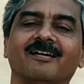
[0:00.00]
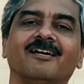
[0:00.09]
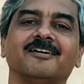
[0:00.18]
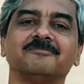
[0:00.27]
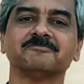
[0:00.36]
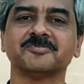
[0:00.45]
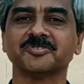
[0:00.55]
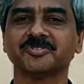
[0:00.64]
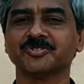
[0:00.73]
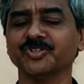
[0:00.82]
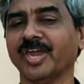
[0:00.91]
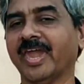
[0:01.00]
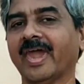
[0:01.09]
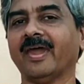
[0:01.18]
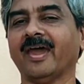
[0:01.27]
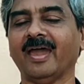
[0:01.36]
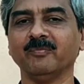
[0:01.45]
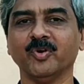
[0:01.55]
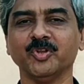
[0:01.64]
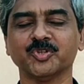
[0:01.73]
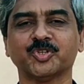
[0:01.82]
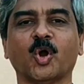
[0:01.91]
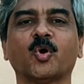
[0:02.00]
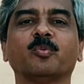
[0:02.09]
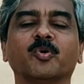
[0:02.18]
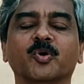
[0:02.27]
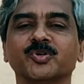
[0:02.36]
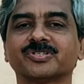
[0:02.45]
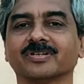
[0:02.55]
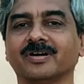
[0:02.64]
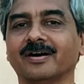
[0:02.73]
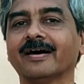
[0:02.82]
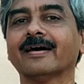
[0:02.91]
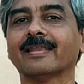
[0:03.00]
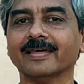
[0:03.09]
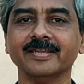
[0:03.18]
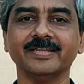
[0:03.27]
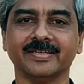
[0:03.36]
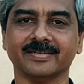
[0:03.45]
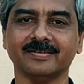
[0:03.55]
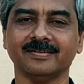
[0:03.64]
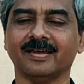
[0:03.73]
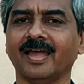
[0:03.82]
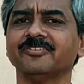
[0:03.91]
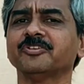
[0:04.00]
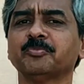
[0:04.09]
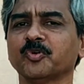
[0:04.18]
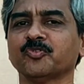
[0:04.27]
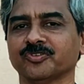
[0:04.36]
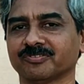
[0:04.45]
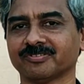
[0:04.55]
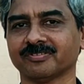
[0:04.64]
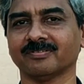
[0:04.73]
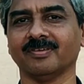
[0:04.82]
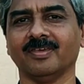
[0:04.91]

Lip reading: Um, Today I'm going to talk about learning as a process.